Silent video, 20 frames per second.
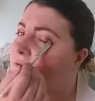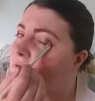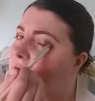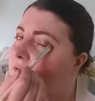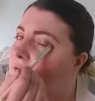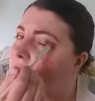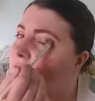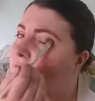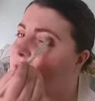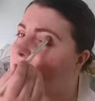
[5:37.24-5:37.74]

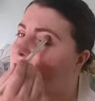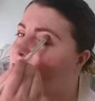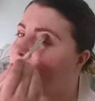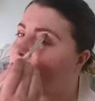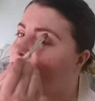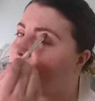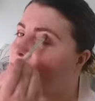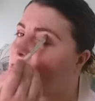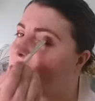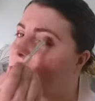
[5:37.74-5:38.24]

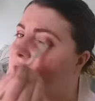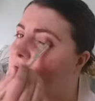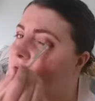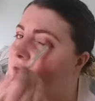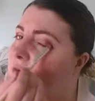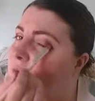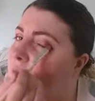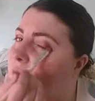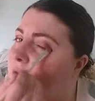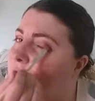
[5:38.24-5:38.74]
Nothing
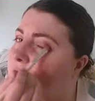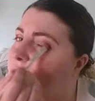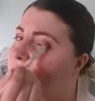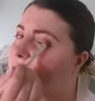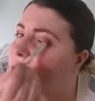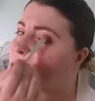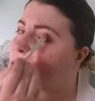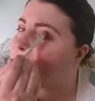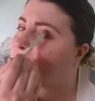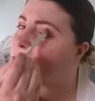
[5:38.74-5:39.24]
super
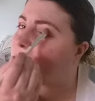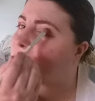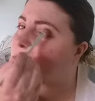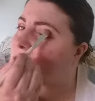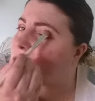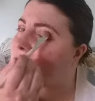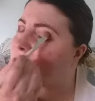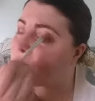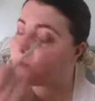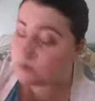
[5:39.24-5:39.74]
fancy
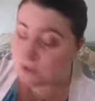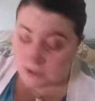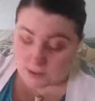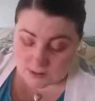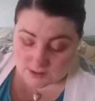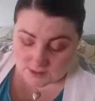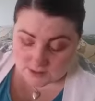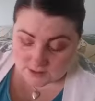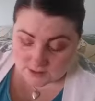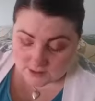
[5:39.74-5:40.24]
since we're
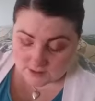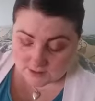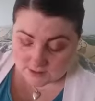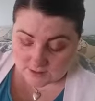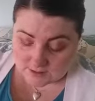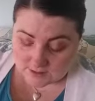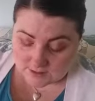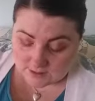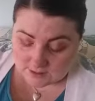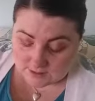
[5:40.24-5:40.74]
just
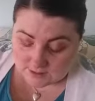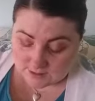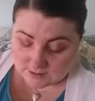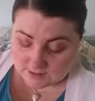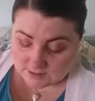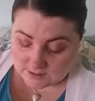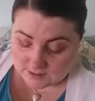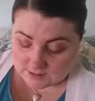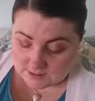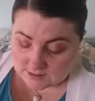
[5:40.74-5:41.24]

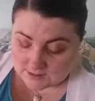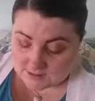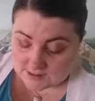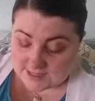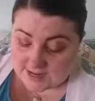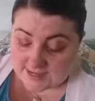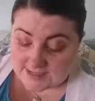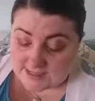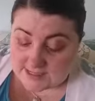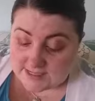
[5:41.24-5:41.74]

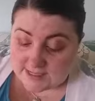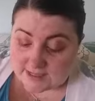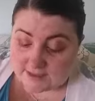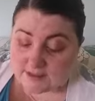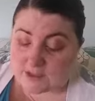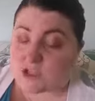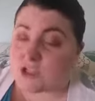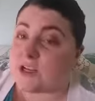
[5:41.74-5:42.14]
testing the